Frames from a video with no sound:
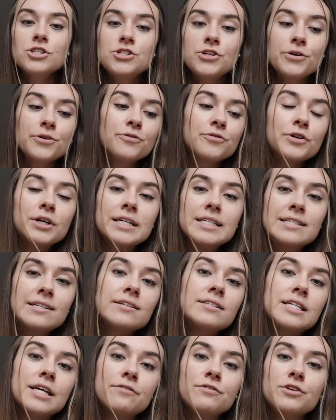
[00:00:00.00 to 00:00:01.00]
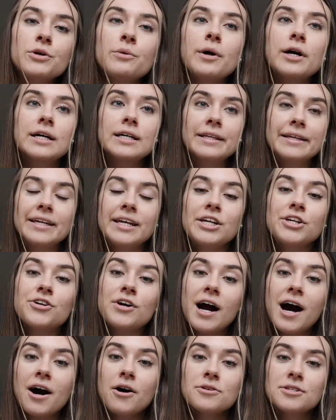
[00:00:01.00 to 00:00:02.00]
So for instance, if you are cleaning your
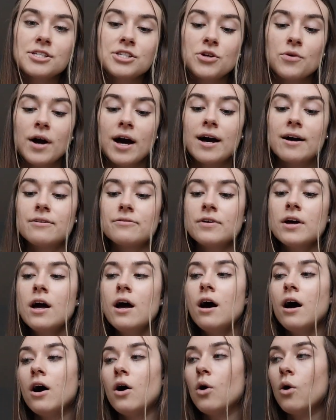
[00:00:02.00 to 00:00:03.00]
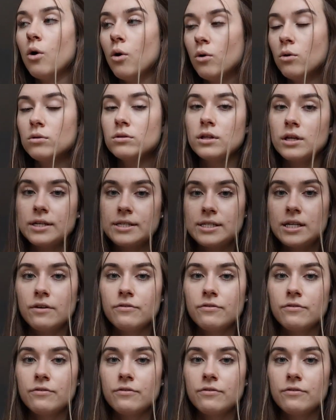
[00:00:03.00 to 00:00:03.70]
house and you have a whole list